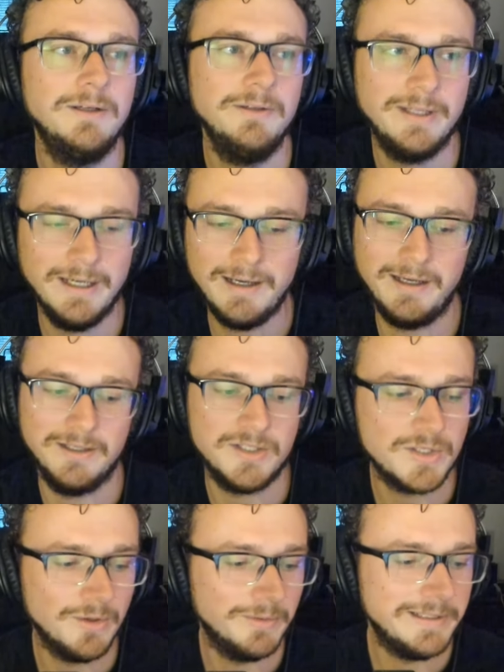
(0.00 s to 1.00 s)
Okay,
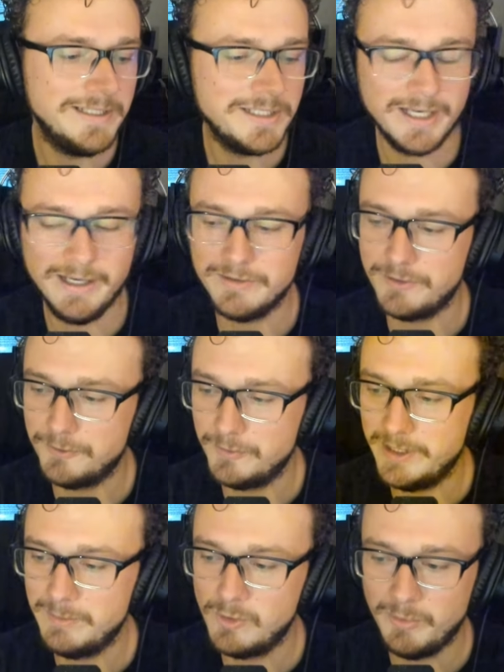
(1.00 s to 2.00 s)
so he's got
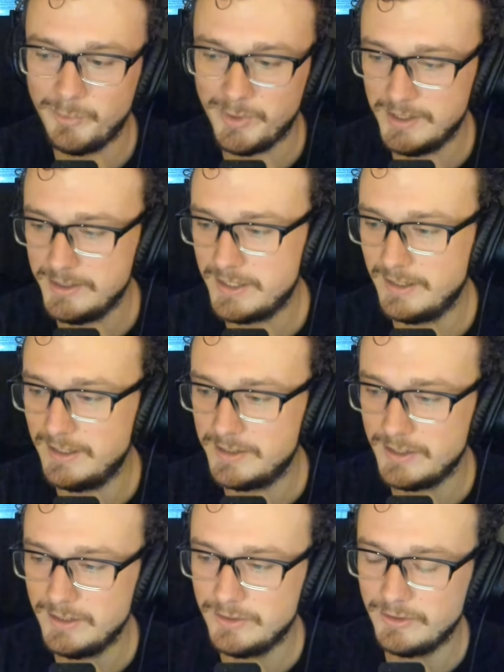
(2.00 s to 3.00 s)
three more parts to
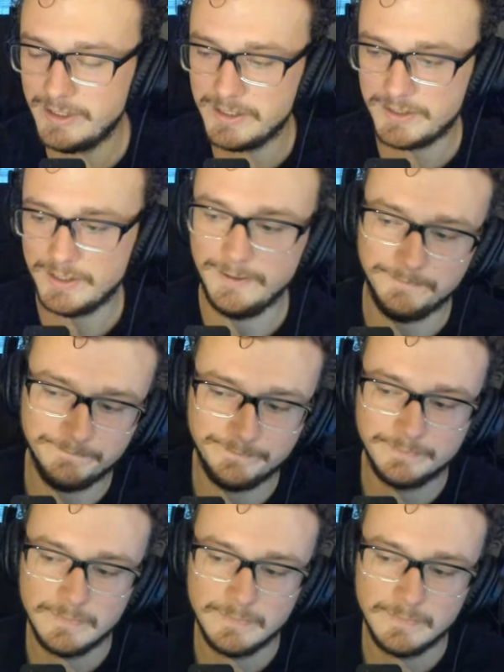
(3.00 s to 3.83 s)
this. Interesting.